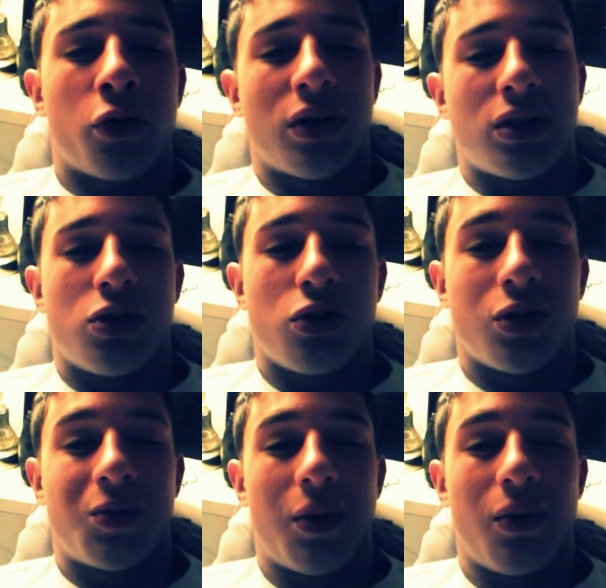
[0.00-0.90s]
Trust
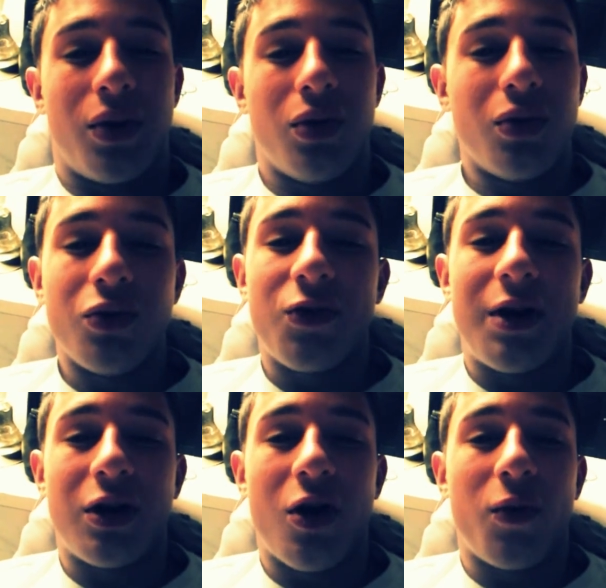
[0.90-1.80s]
issues. But when you do
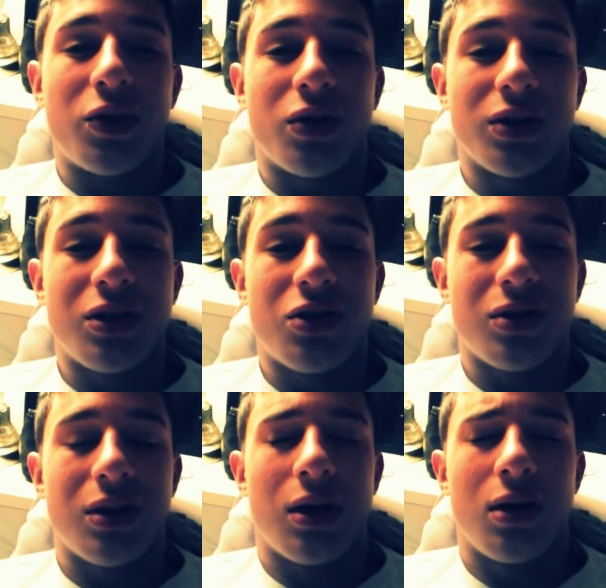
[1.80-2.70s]
find a girl with trust
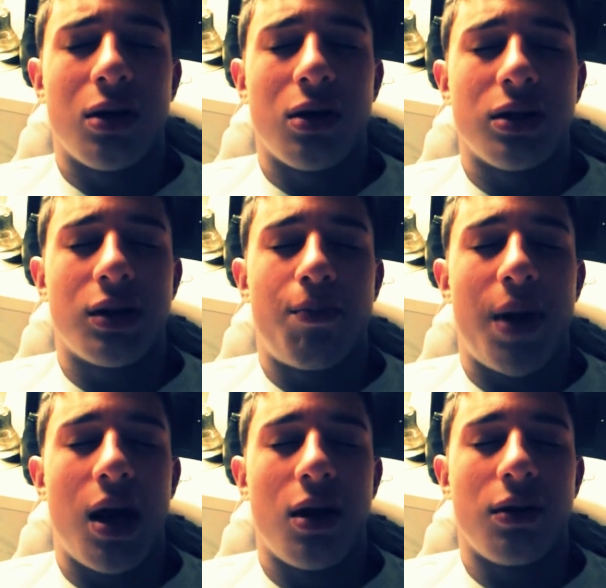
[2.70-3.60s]
issues, oh, it's a
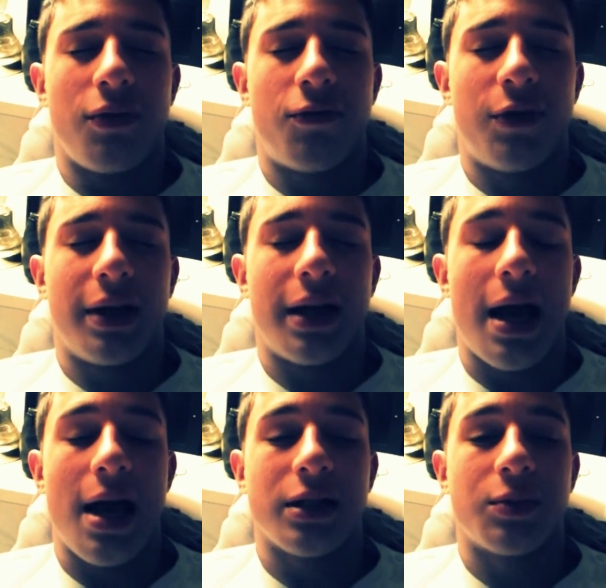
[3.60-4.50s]
pain in the freaking
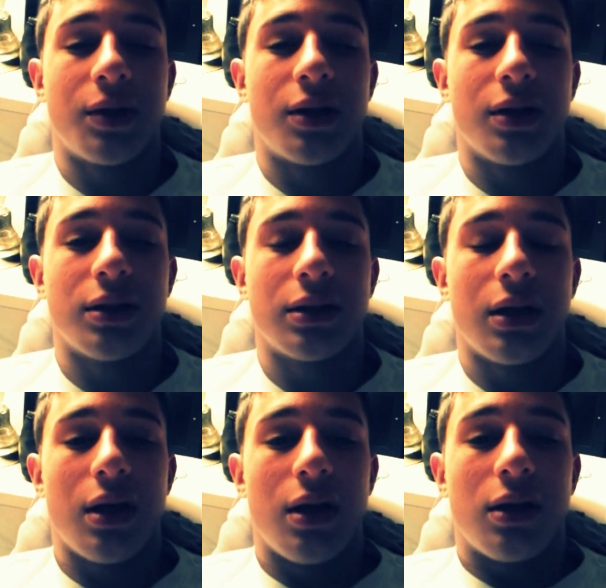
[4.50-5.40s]
ass because
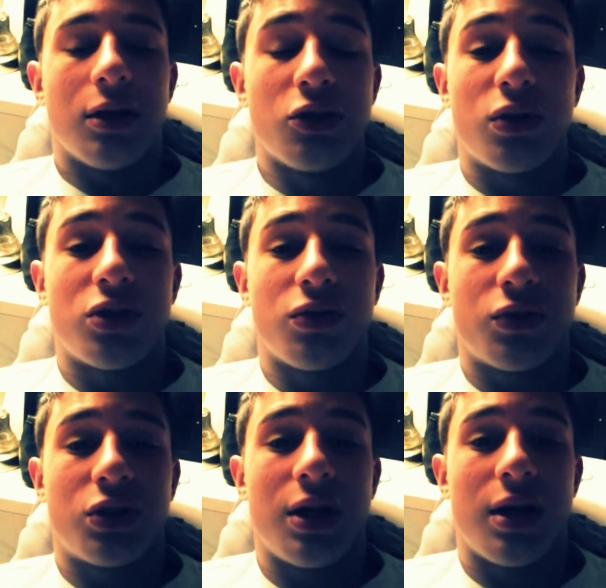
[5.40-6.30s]
they don't trust you
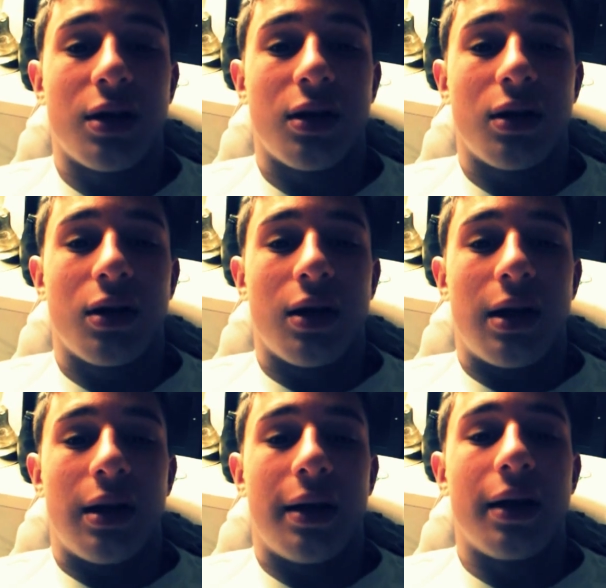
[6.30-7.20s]
for shit.
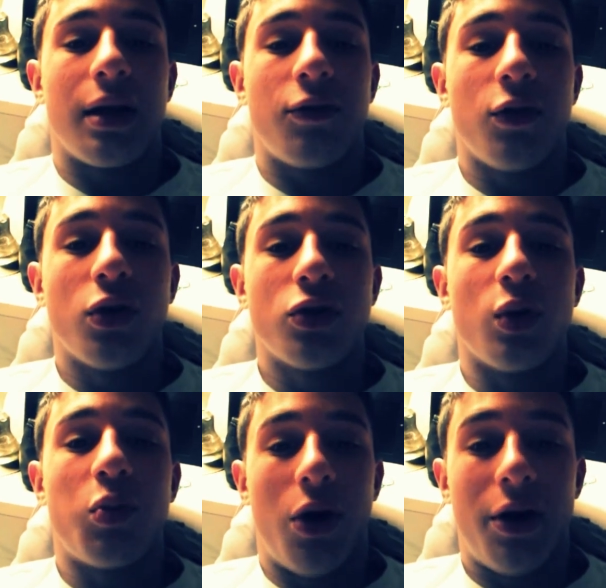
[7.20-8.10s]
Like if you go
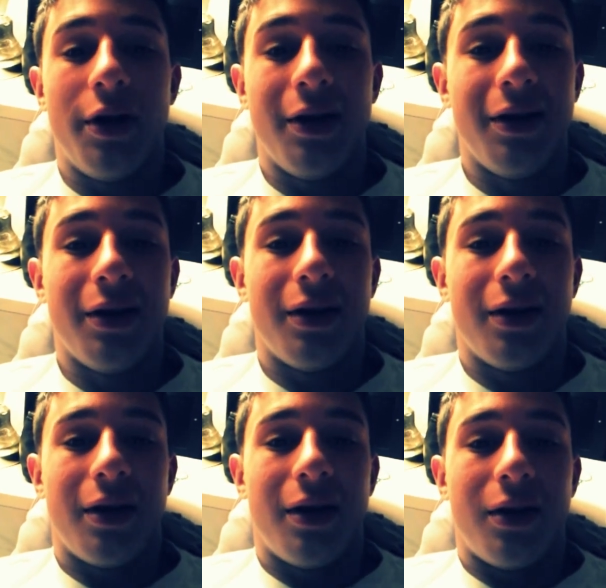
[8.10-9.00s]
to a party
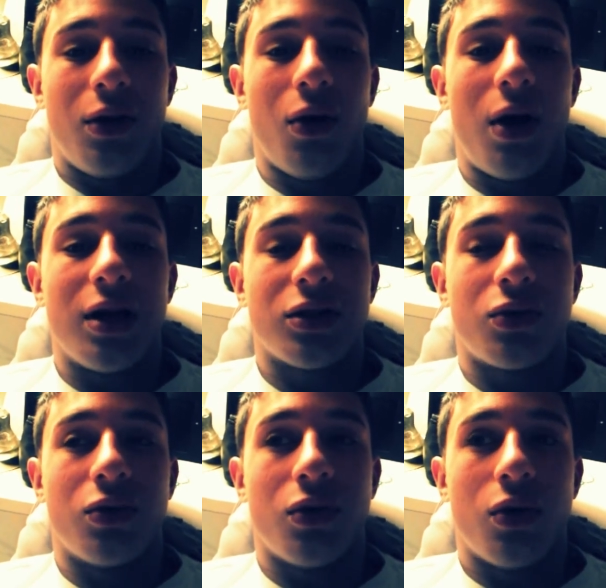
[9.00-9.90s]
they'll
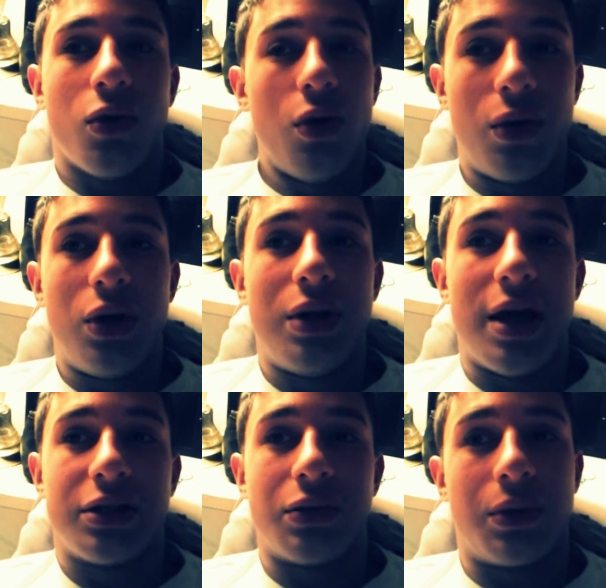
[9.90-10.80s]
ask you, "Who were you
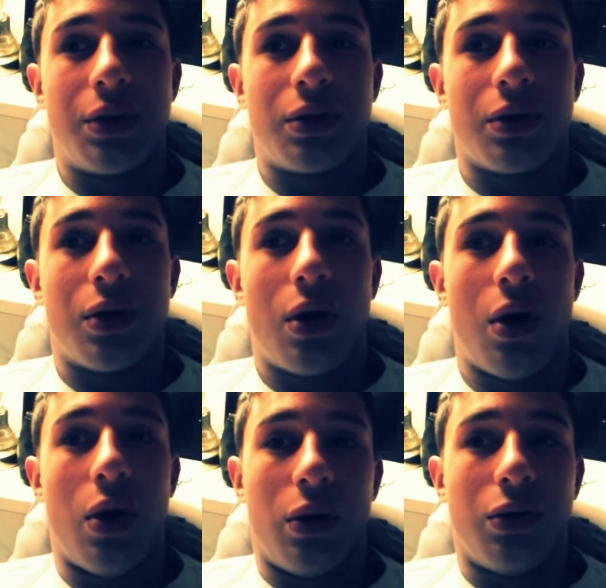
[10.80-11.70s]
dancing with?"
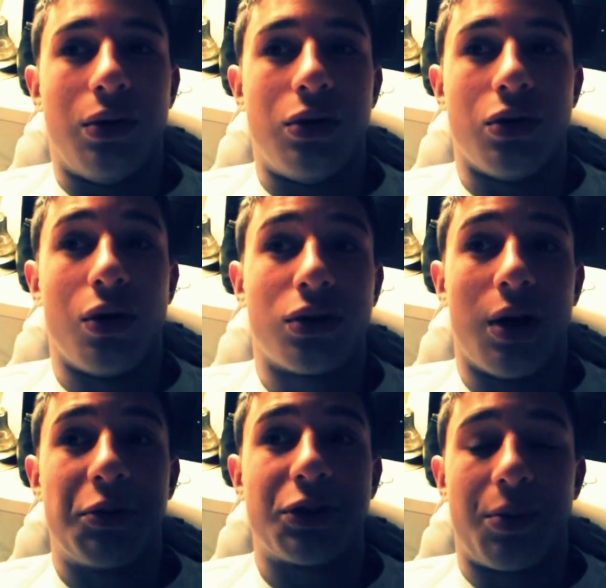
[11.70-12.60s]
"Oh, did you hooked
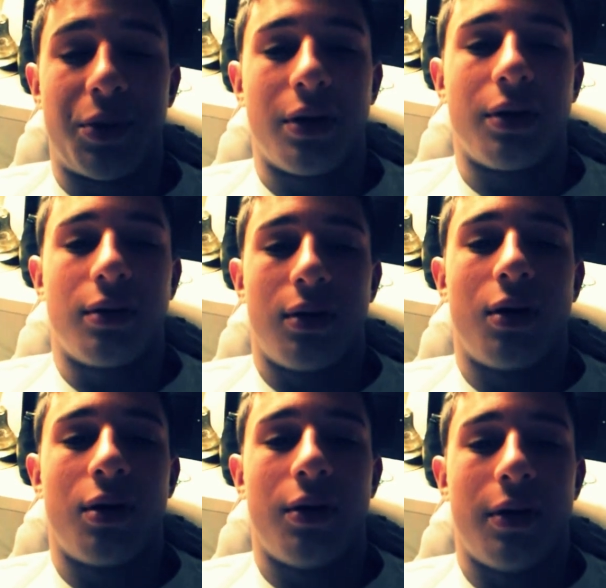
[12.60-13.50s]
up or something?"
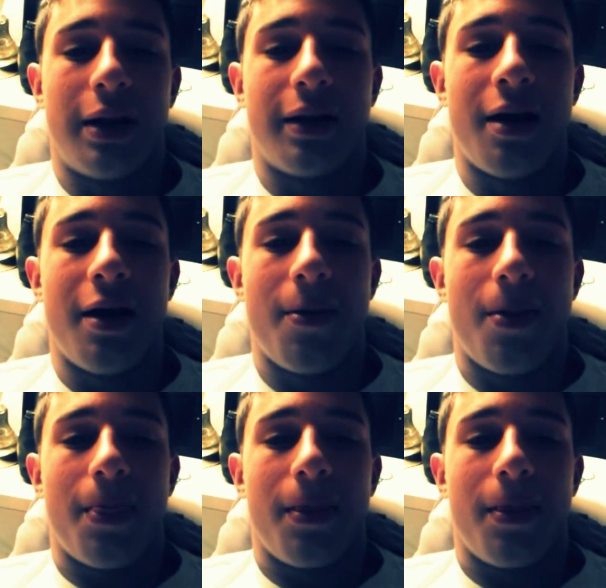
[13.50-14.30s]
You know, like that.